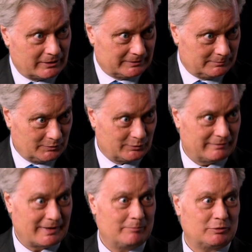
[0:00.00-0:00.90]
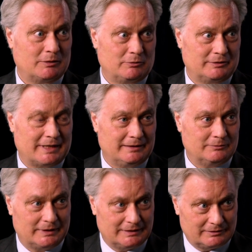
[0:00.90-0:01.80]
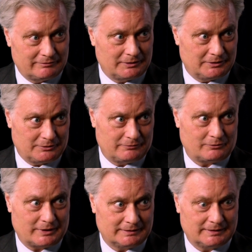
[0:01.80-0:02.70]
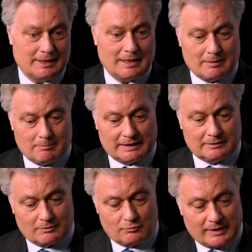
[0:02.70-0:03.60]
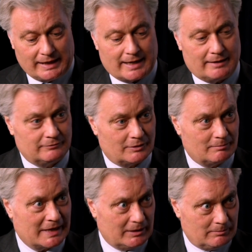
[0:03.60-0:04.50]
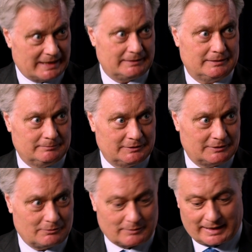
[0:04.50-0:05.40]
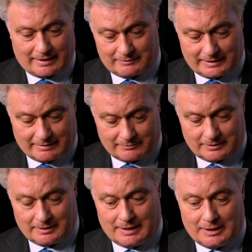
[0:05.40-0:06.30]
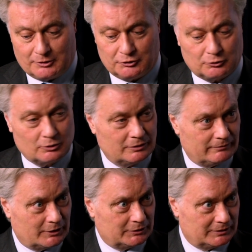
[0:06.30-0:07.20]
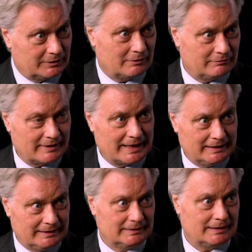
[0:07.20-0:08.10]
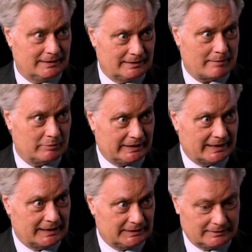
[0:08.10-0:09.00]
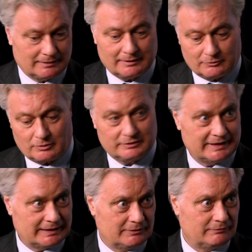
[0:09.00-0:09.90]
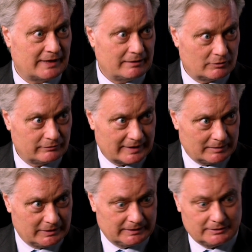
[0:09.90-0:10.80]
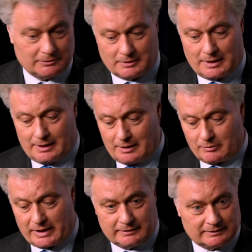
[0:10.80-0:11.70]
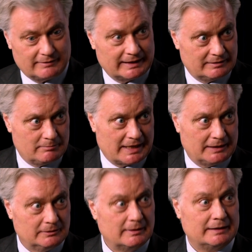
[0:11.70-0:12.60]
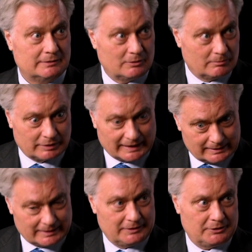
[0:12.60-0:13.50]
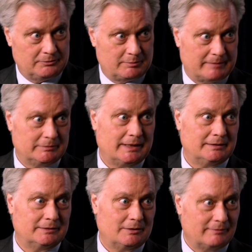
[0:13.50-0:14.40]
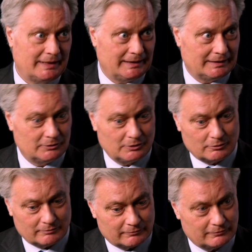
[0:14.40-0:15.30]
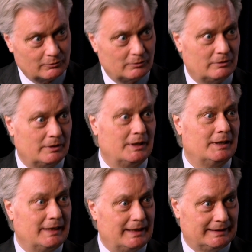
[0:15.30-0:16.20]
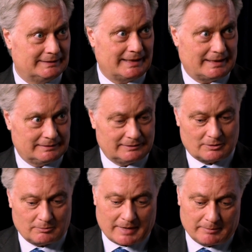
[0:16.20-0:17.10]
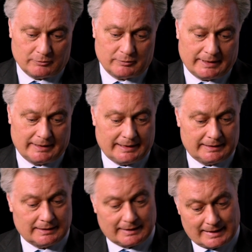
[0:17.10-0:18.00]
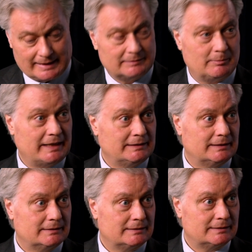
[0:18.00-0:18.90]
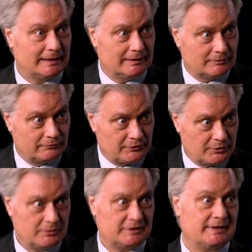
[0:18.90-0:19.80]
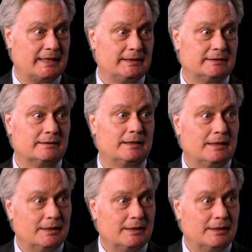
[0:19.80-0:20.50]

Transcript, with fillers: on with Apraglutide, which is very good for us. But we have a biobetter. So we have another shorter version of filing an application called Section 505B2, whereas VectivBio has a completely new peptide. So they need to go the full extent. So maybe we need less patients in fewer studies